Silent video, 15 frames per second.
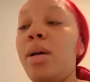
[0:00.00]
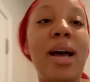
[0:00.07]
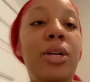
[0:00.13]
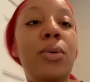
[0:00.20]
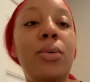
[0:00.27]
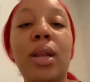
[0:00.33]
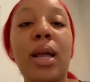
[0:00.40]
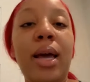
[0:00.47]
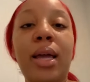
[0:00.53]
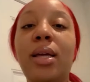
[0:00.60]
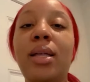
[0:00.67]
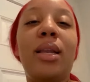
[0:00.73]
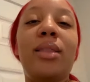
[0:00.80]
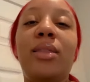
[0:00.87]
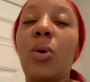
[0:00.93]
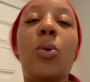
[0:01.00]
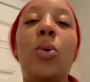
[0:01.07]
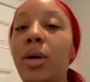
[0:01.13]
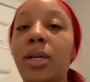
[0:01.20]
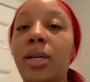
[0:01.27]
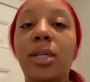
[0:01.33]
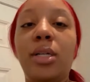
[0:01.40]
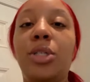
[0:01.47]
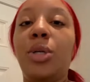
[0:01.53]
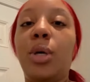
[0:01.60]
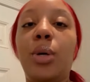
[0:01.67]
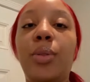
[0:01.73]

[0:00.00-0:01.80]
I don't like the orange, you know,